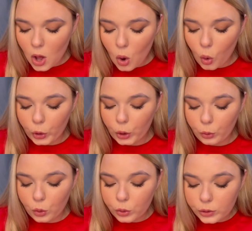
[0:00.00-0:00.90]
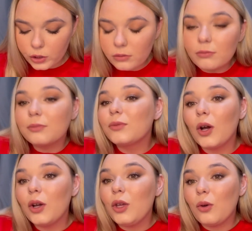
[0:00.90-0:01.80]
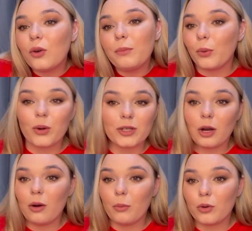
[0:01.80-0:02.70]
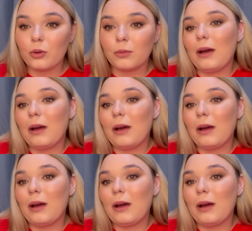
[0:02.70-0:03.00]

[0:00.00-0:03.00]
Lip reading: Or you could book to go abroad.